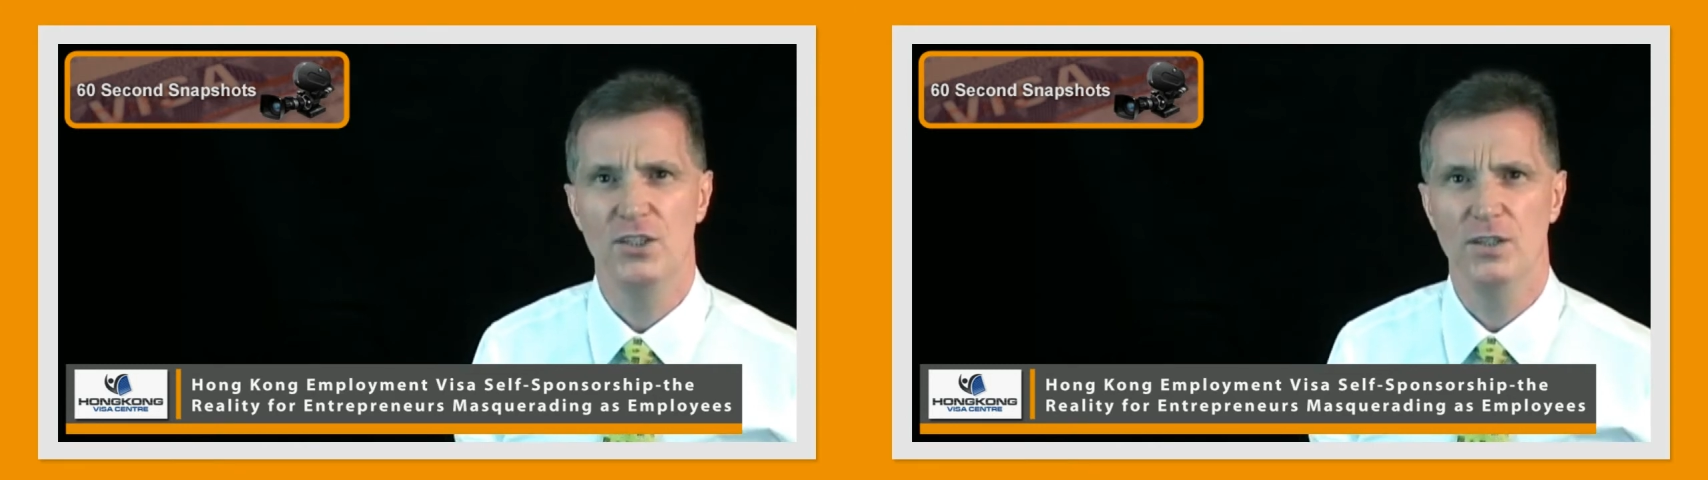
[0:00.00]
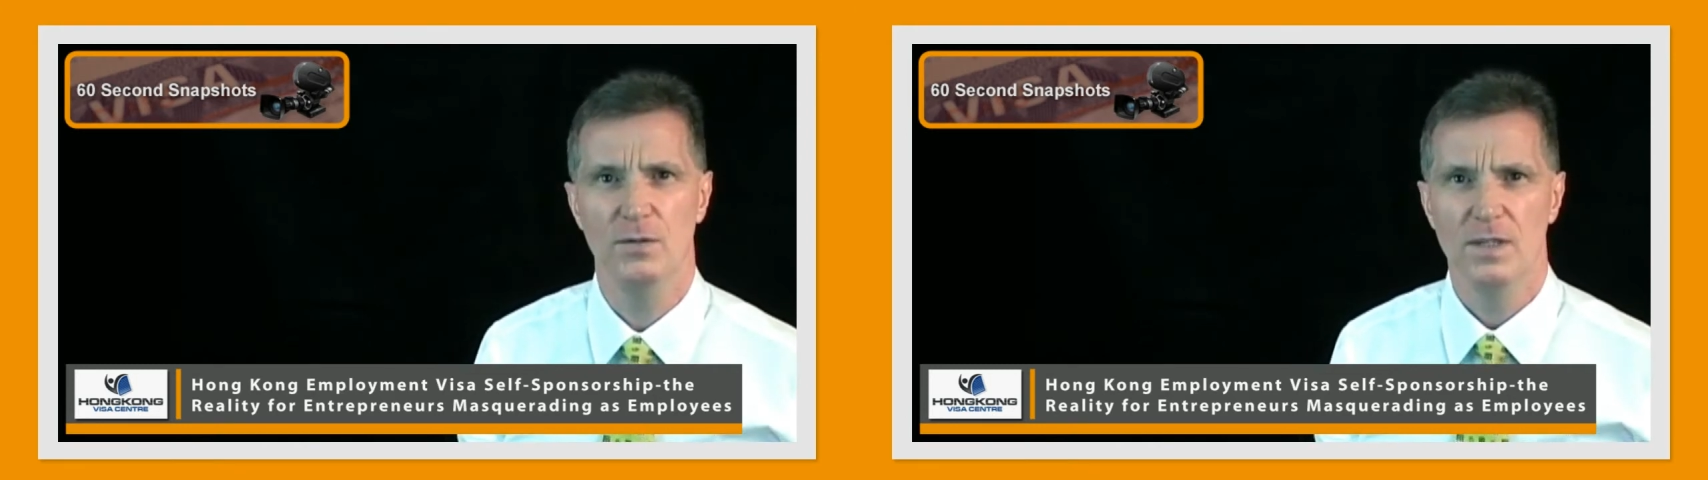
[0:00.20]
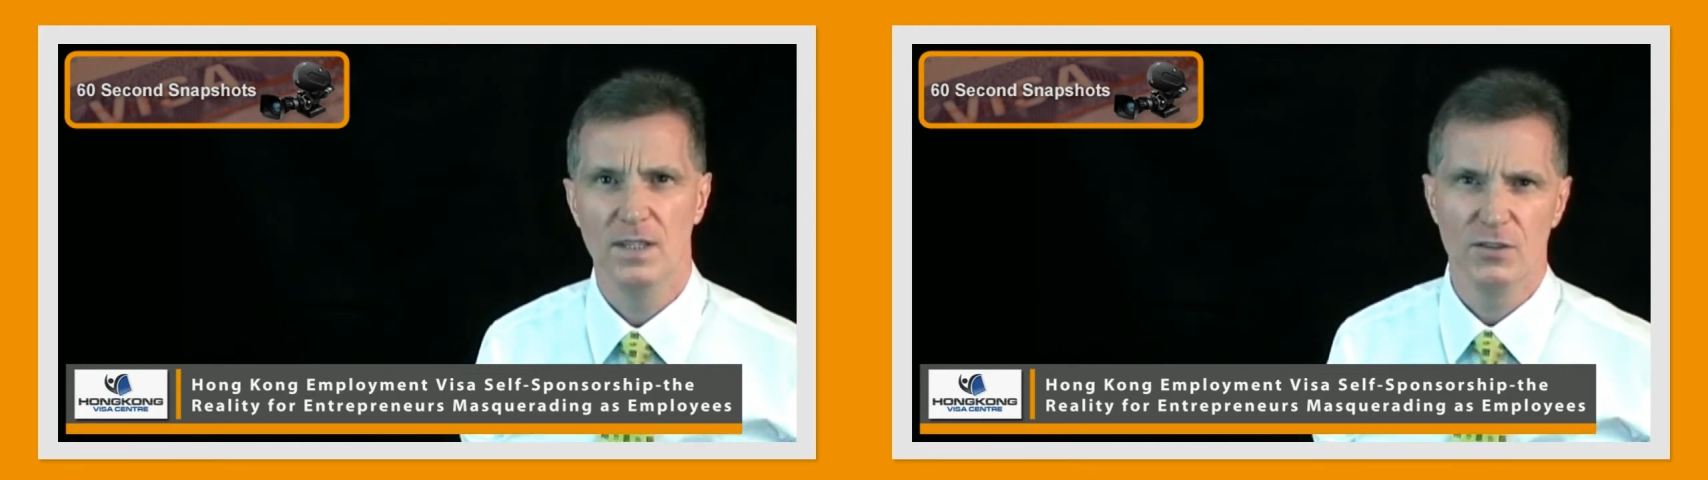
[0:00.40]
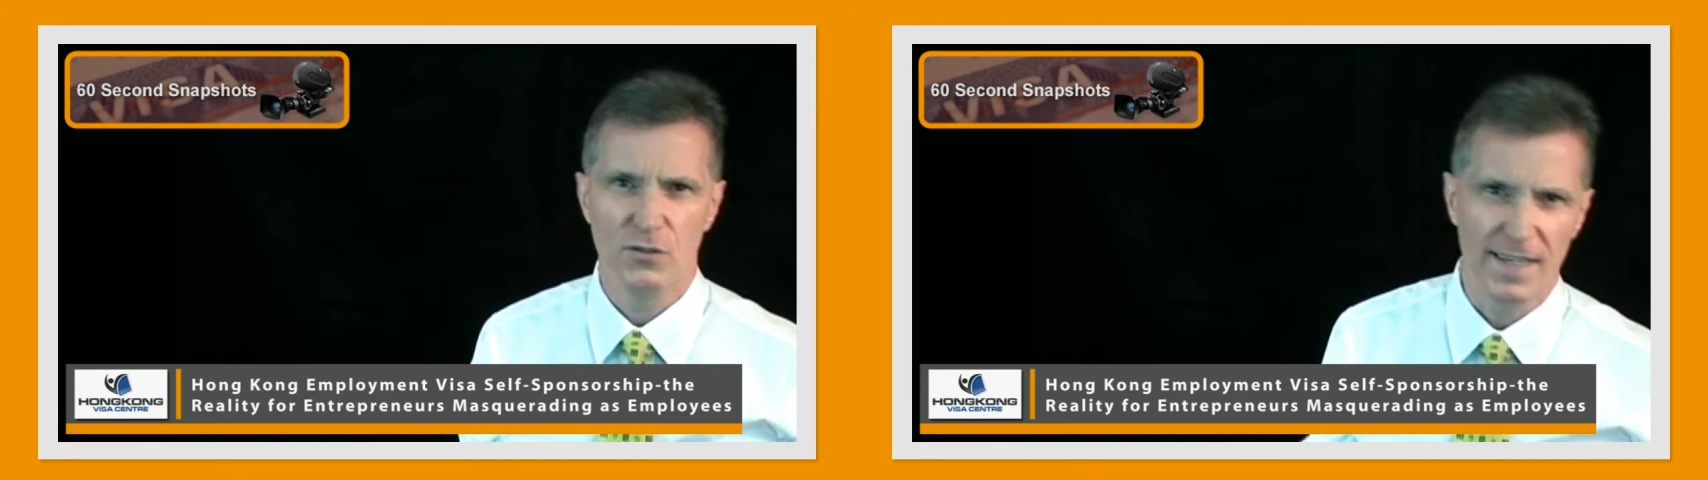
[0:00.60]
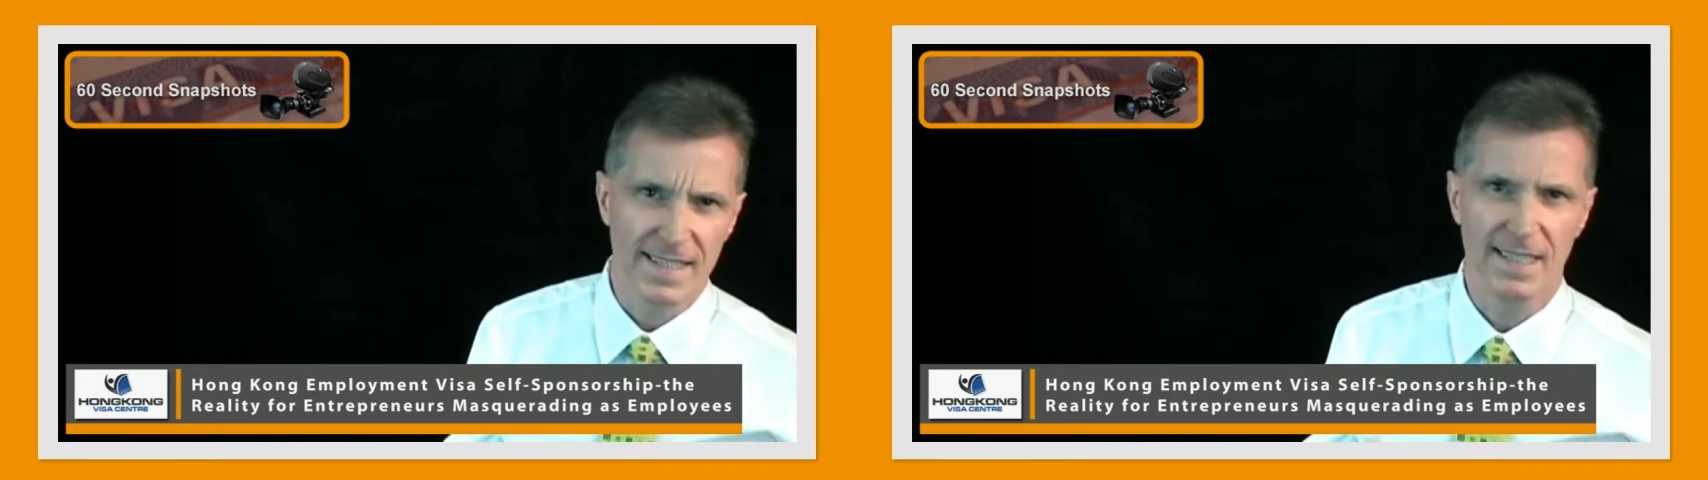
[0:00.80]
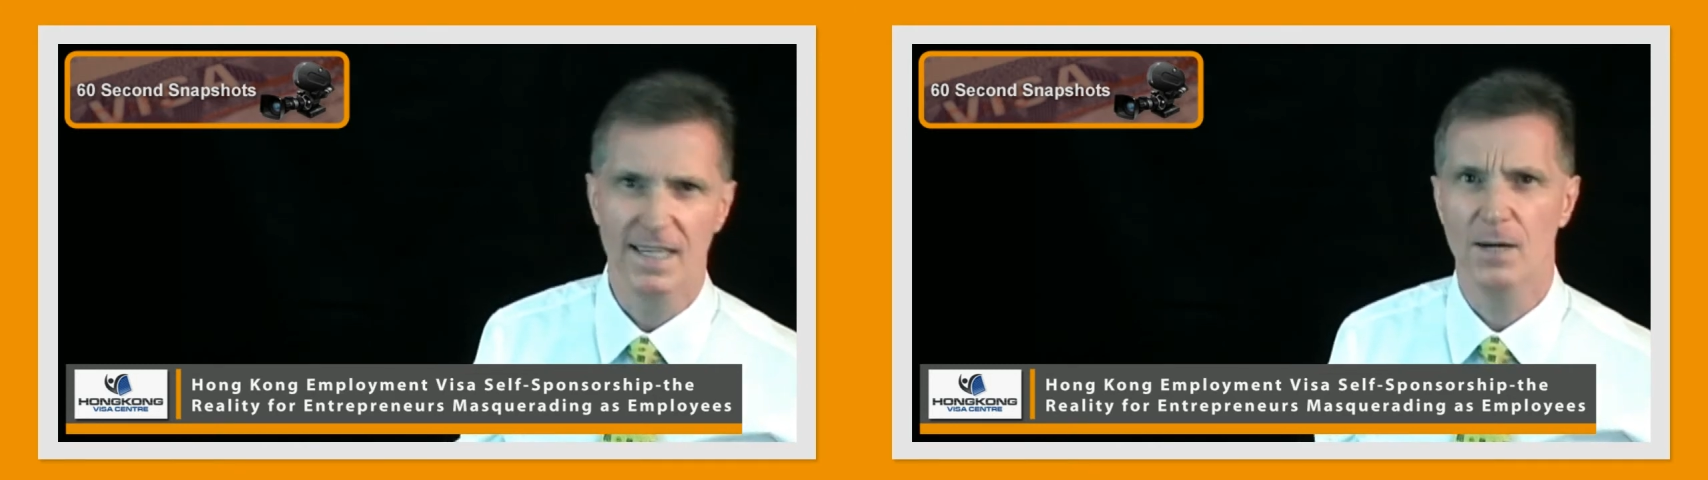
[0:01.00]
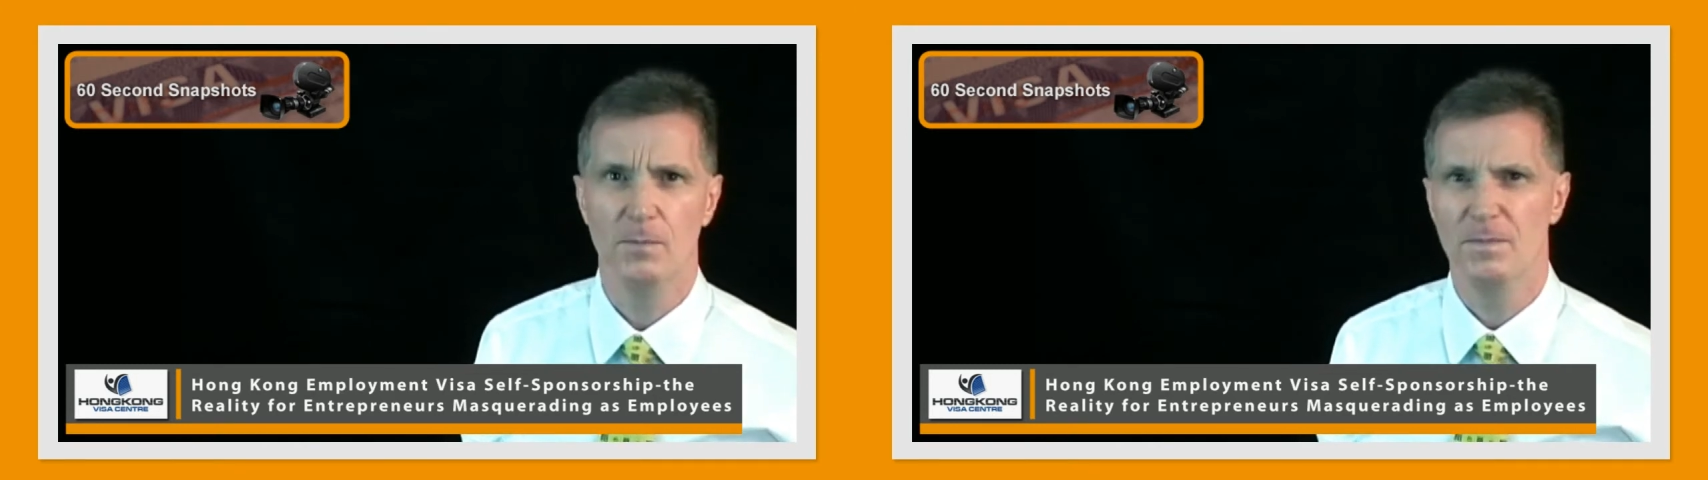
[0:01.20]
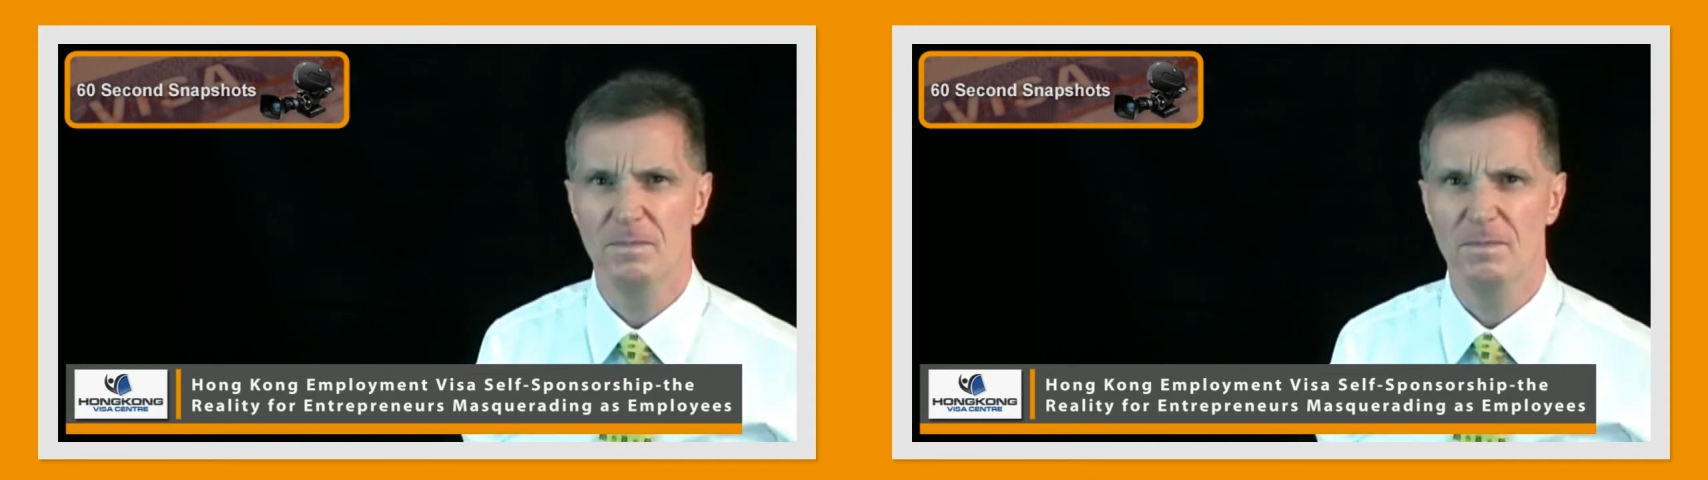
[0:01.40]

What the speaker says: you dress it up